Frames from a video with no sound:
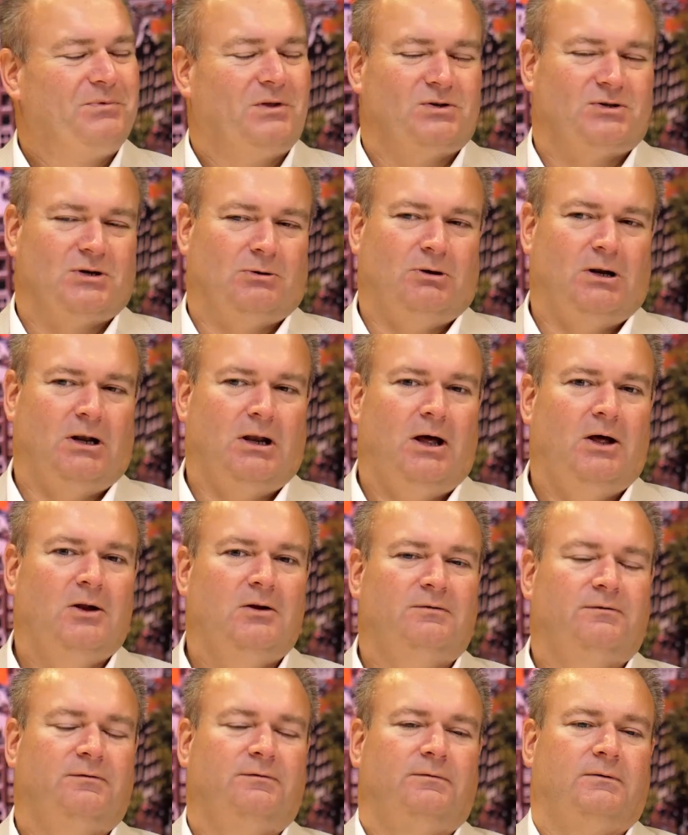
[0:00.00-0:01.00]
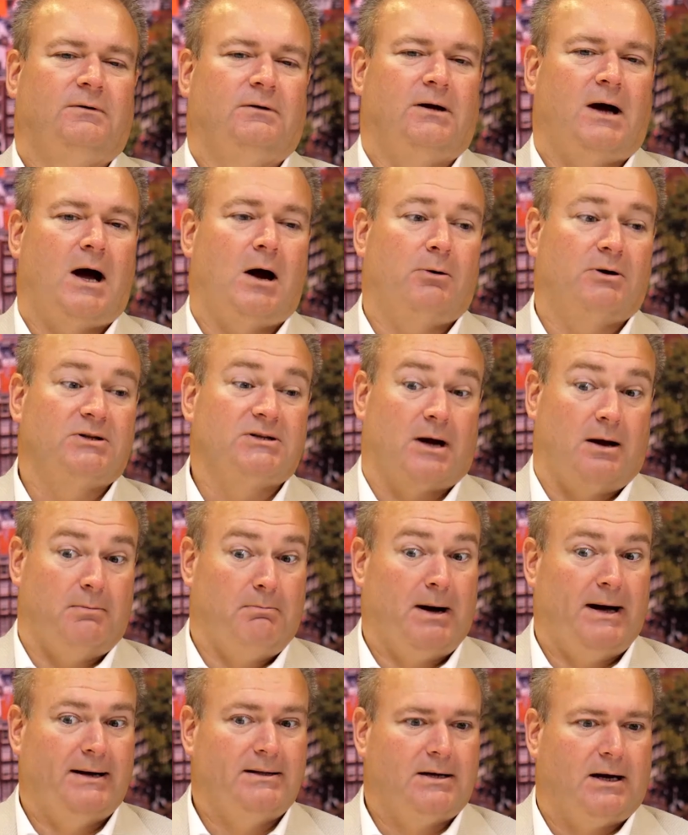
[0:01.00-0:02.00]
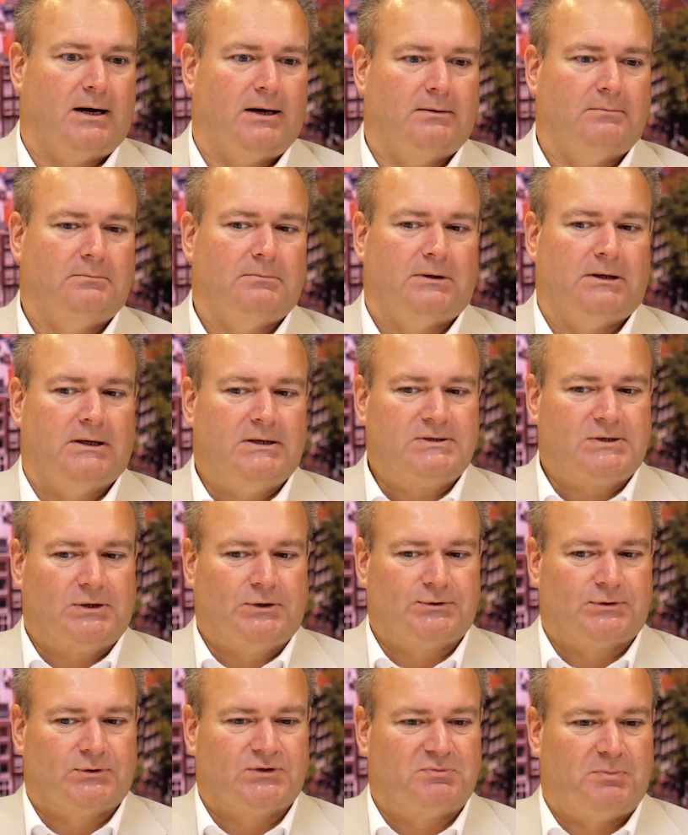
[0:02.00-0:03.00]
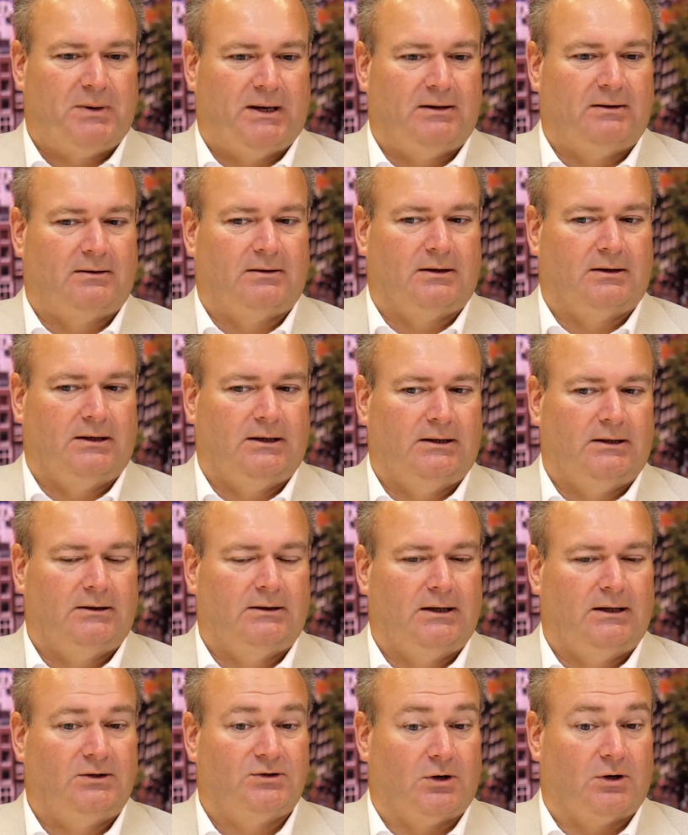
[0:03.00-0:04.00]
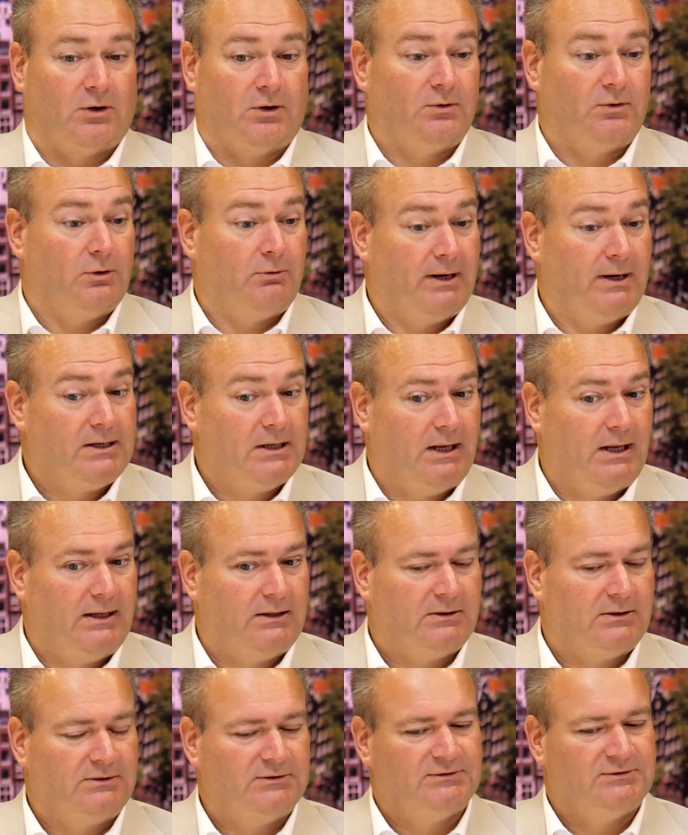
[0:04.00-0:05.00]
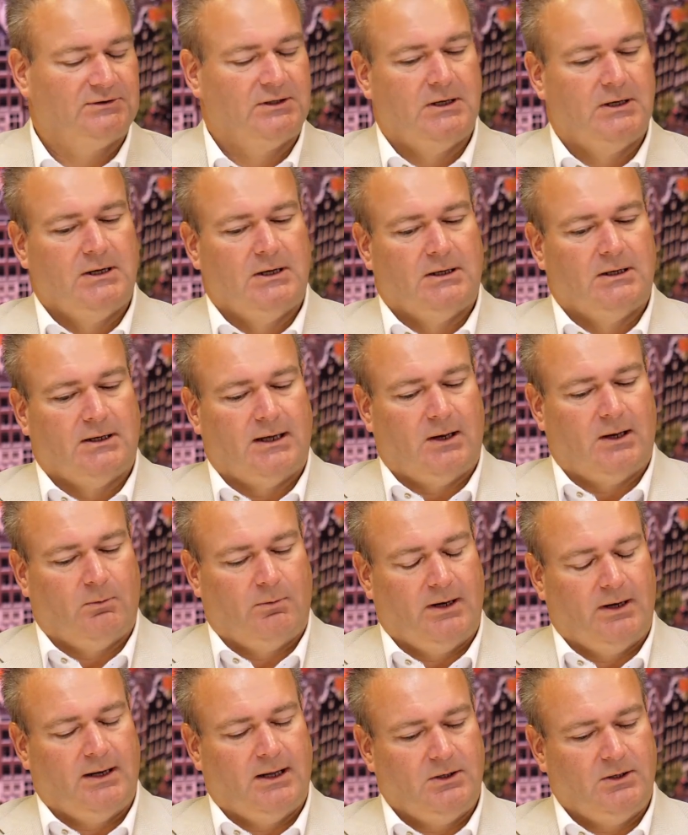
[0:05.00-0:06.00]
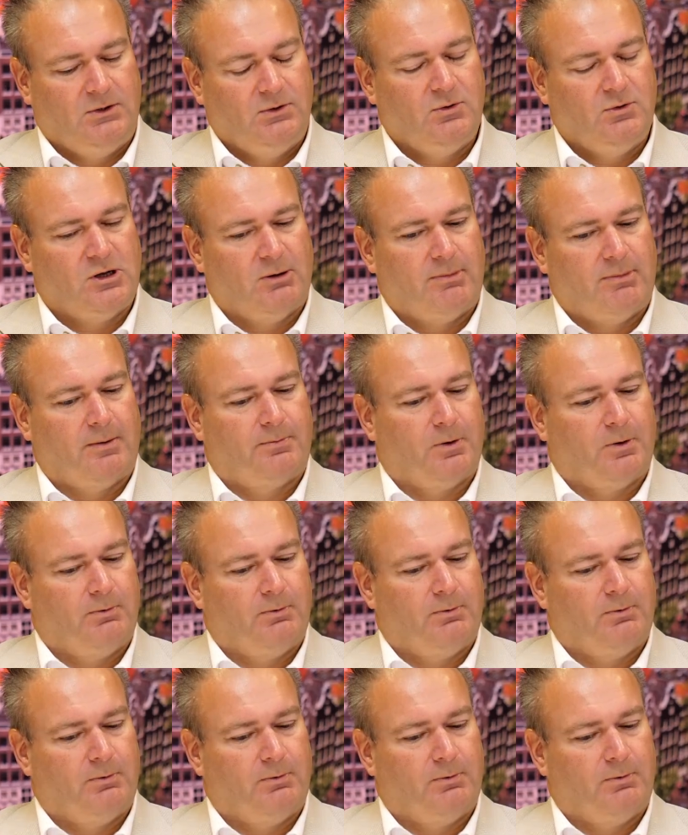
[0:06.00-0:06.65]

So a lot of our time, my time, is also spent in talking to regulators, and when they do come up with